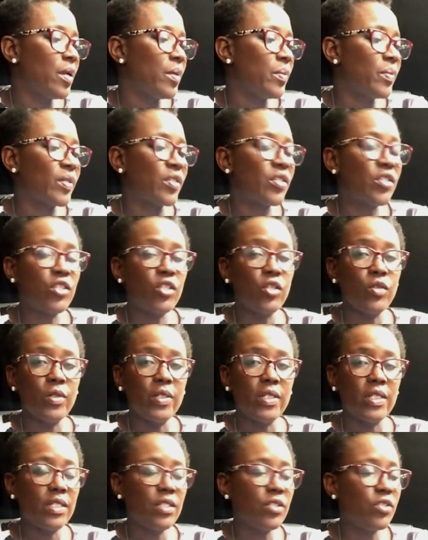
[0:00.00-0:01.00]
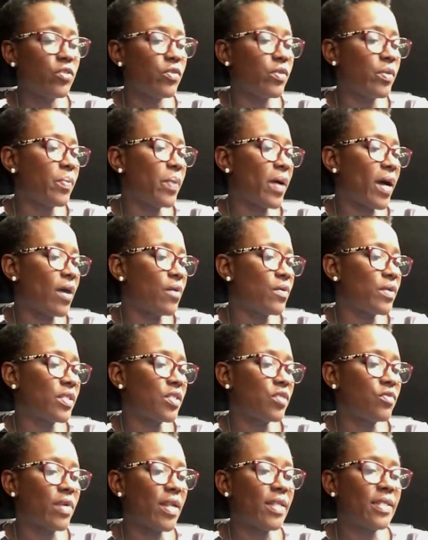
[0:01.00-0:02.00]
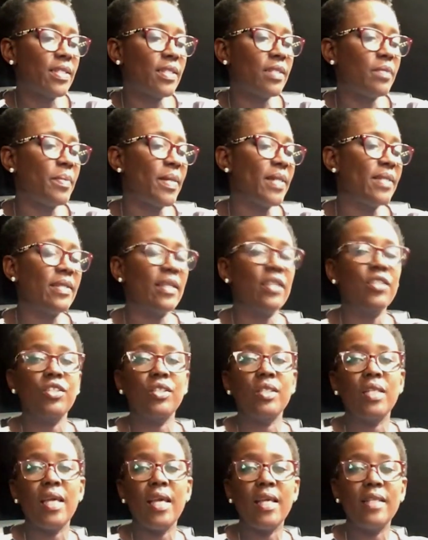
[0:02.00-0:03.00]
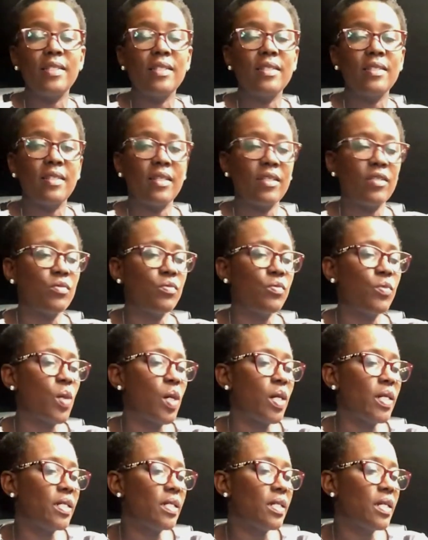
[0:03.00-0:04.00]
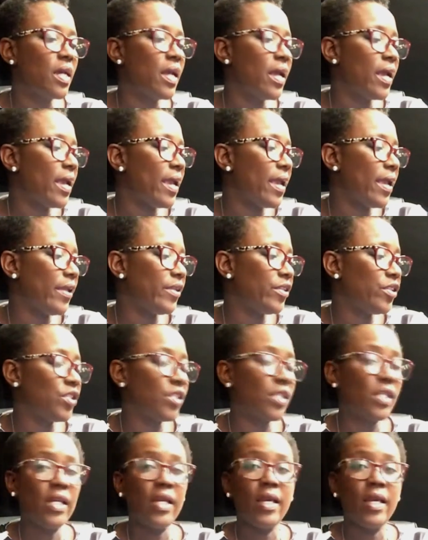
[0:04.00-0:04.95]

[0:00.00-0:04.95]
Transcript: pursuant to the powers granted by Section 86(1)(h)